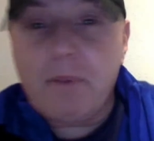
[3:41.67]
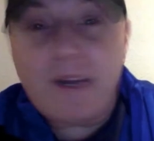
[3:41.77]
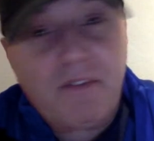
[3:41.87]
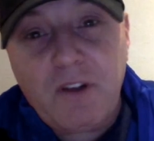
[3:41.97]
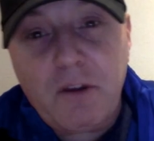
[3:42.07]

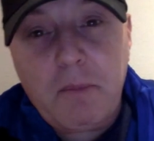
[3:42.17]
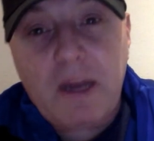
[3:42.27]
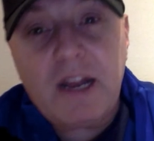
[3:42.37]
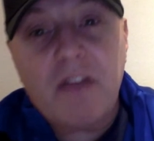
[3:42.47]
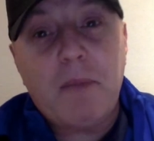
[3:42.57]
not very
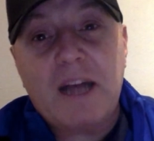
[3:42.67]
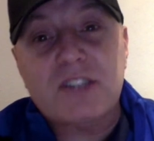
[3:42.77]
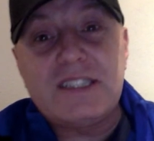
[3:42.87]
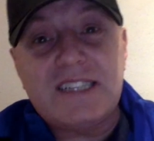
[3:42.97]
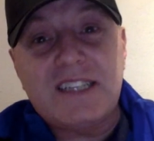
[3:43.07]
many of them
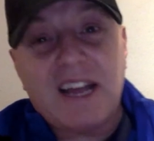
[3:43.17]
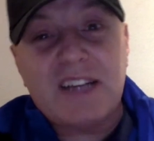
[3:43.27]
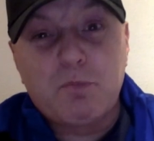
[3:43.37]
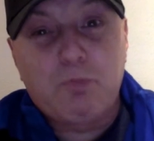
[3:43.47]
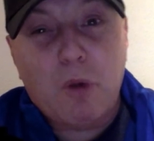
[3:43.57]
actually did like
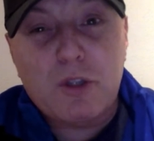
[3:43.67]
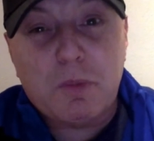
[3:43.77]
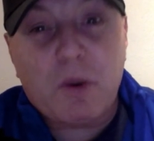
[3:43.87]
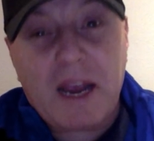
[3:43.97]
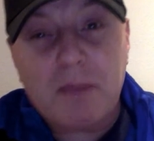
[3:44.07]

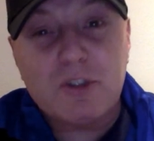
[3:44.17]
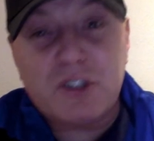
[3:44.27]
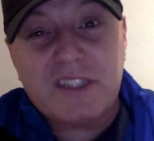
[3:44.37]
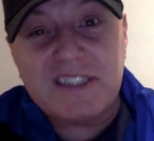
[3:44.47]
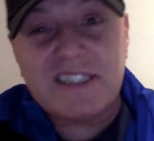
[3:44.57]
multiple cameras so
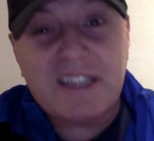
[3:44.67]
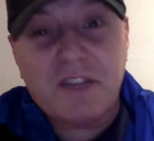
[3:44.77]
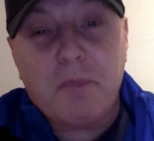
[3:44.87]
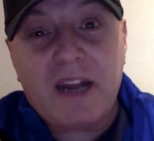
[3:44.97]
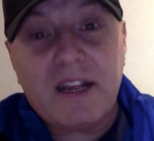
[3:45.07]
you could see their
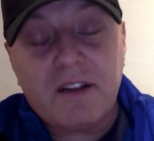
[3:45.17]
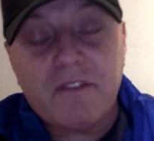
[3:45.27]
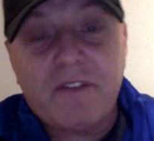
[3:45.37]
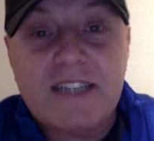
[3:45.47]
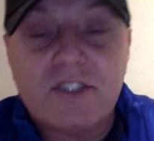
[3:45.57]
body and their
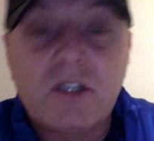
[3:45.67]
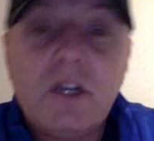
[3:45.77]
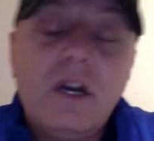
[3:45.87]
face.